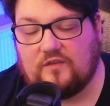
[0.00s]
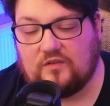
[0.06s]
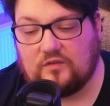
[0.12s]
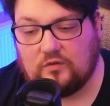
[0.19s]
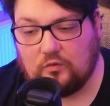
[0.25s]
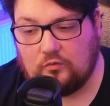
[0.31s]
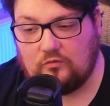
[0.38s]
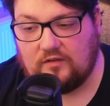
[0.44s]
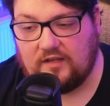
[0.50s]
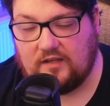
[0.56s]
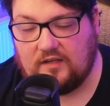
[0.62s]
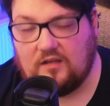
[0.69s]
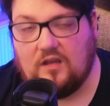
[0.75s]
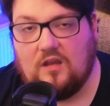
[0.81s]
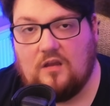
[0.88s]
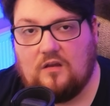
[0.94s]
solely
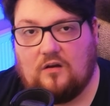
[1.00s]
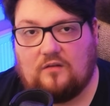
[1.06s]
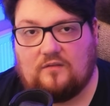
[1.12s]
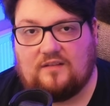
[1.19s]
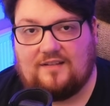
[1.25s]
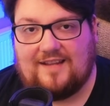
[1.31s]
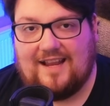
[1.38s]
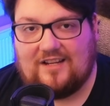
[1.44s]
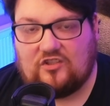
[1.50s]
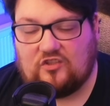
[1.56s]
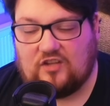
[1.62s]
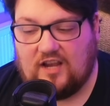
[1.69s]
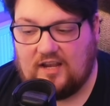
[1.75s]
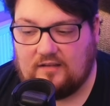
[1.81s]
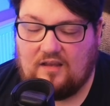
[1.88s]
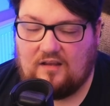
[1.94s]
onto next
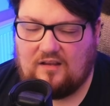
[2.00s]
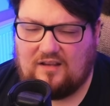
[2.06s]
gen.